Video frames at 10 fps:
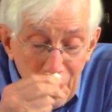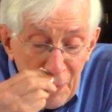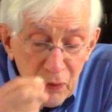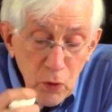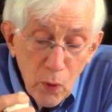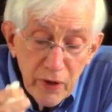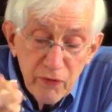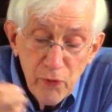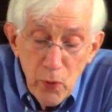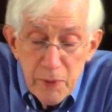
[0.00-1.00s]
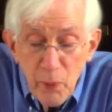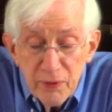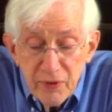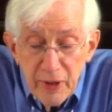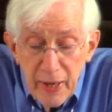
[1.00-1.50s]
scoring 40
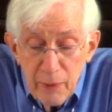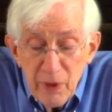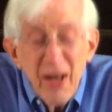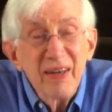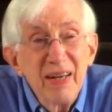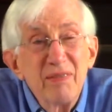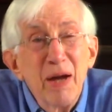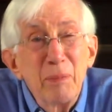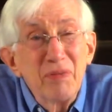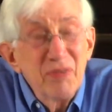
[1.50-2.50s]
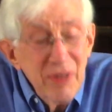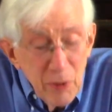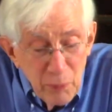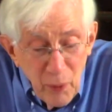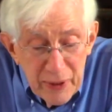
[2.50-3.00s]
points a game and not giving up a single
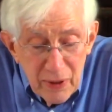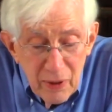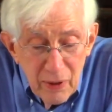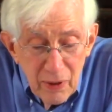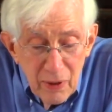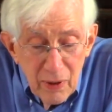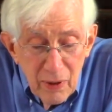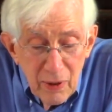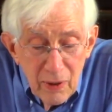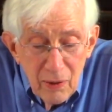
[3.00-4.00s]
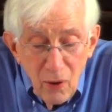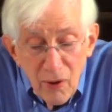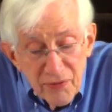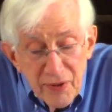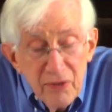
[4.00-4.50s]
point
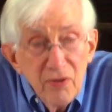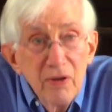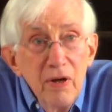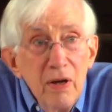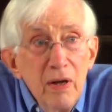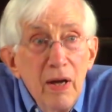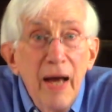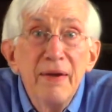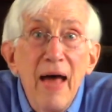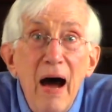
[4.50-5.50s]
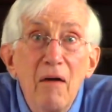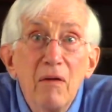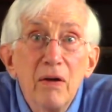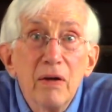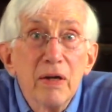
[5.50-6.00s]
all season, and
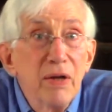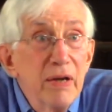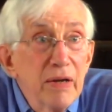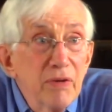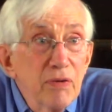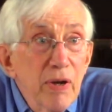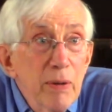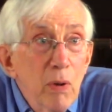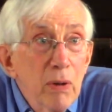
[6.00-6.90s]
now it didn't exist anymore.